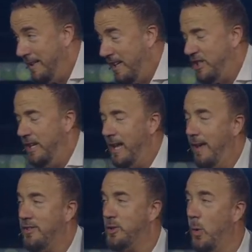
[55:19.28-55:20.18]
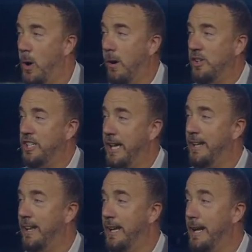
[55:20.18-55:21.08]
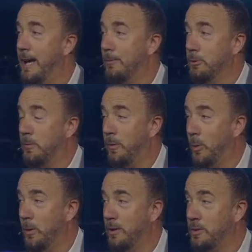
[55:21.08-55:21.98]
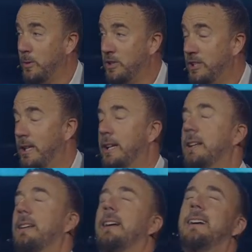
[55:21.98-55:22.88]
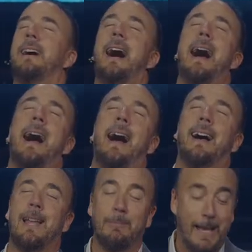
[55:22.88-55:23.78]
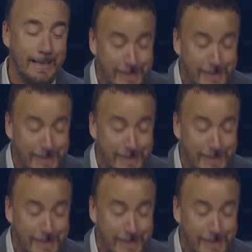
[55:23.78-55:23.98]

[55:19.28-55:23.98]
And she laughed so hard she had to lay down on the floor in the store. She's laying there like, ah, and I'm like,